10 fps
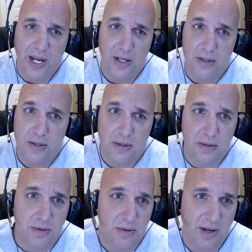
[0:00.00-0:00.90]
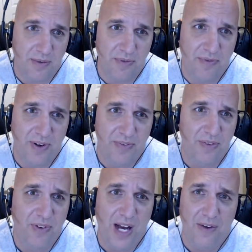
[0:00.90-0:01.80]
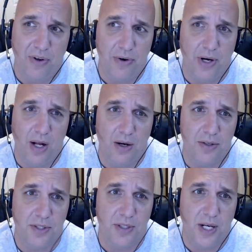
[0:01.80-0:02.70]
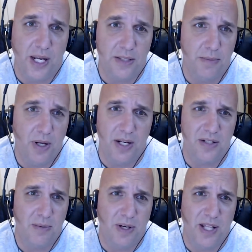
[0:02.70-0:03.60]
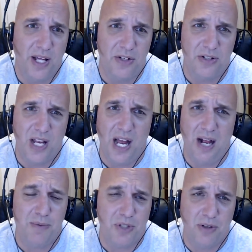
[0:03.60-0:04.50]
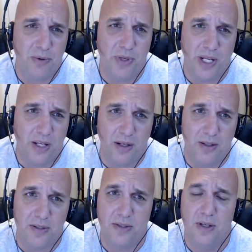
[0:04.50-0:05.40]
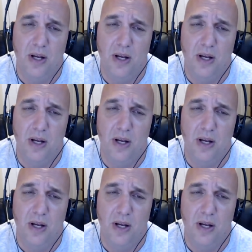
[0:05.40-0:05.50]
it's like fifty five hundred dollars in today's money, something like that. Just absolutely ridiculous.